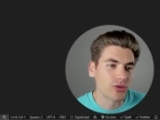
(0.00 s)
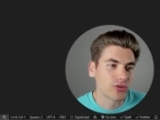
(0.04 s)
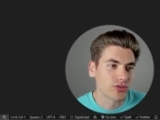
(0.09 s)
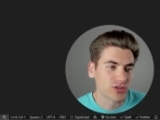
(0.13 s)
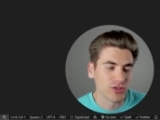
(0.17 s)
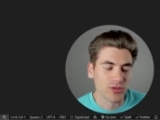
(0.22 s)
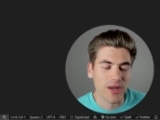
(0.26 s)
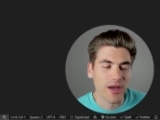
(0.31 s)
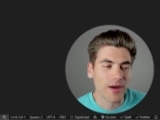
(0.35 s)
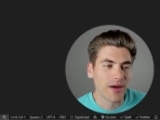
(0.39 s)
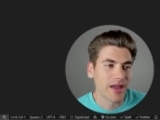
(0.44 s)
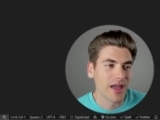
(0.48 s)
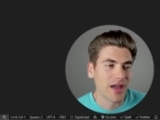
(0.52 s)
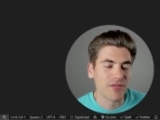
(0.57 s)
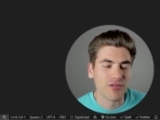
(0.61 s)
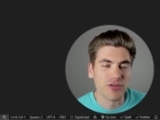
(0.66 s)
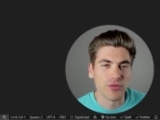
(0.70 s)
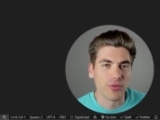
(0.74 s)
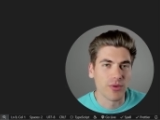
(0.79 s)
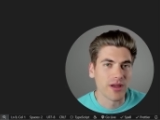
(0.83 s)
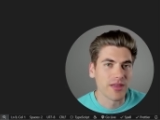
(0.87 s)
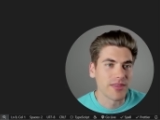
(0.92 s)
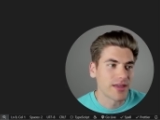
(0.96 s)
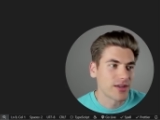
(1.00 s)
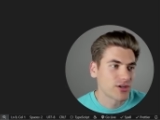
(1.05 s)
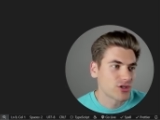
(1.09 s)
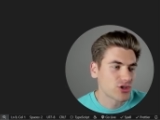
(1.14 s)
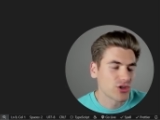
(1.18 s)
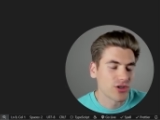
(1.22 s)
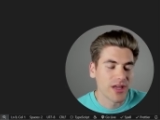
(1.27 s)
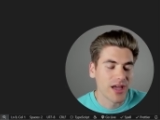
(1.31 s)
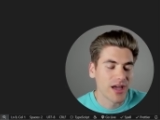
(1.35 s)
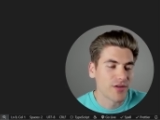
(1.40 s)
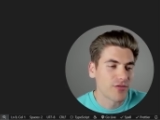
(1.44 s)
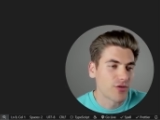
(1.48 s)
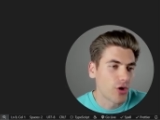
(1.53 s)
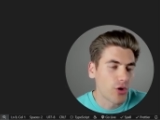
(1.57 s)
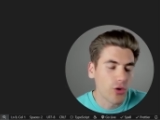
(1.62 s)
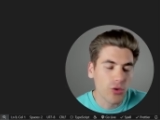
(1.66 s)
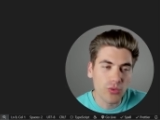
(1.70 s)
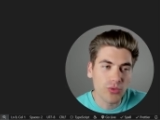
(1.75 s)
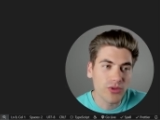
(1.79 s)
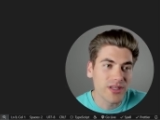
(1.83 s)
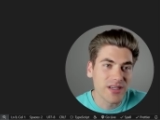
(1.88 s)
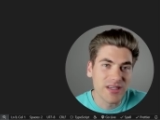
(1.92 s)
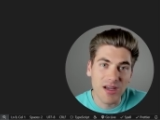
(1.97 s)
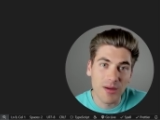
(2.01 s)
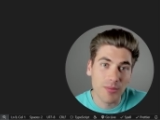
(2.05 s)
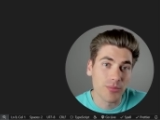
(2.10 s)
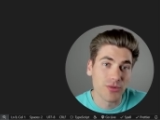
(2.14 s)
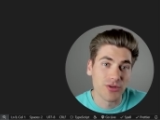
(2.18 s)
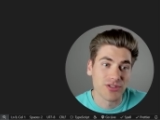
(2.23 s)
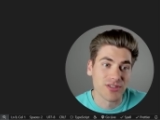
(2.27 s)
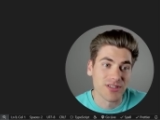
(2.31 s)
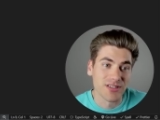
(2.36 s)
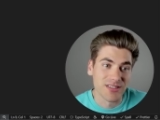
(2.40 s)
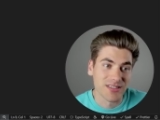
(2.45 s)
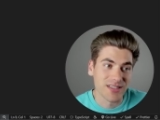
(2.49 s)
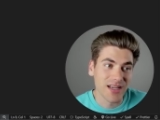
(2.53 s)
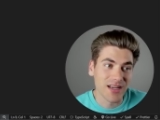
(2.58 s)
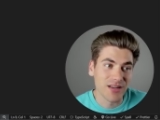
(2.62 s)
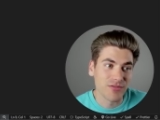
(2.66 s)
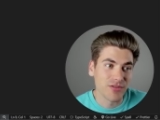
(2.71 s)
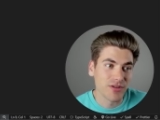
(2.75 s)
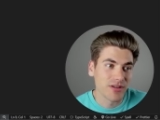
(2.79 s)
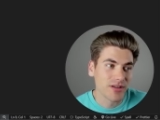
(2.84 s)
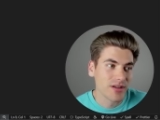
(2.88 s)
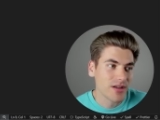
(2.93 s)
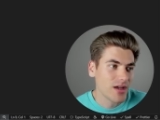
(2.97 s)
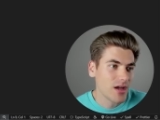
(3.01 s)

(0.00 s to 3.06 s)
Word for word: So now I have an array that should have only numbers inside of it,